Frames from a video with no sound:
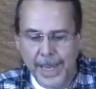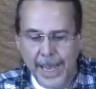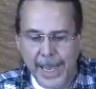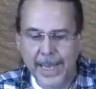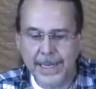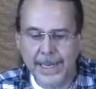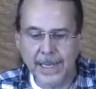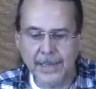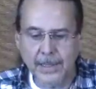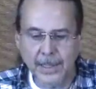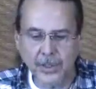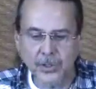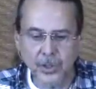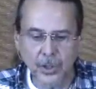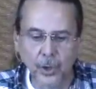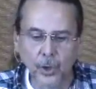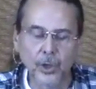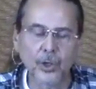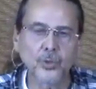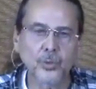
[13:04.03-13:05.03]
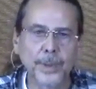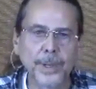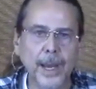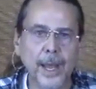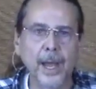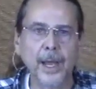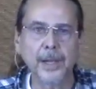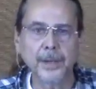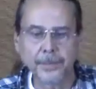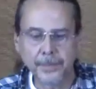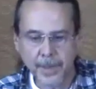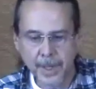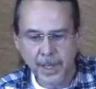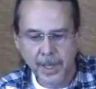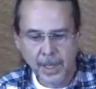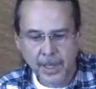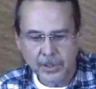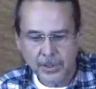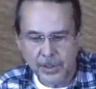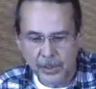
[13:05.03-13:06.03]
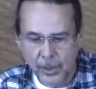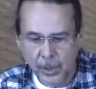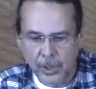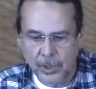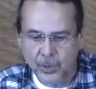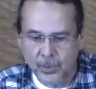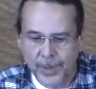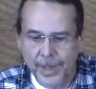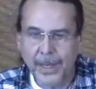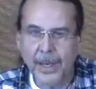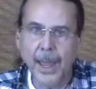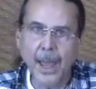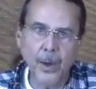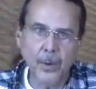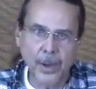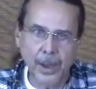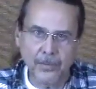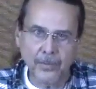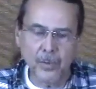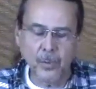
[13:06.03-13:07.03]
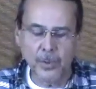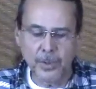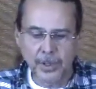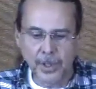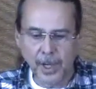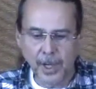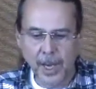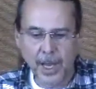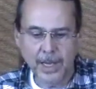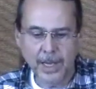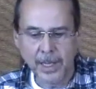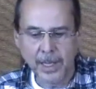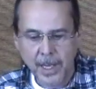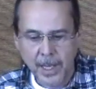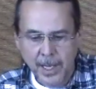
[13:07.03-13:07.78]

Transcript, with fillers: can't get there so long as we lie, so long as we allow everyone to lie.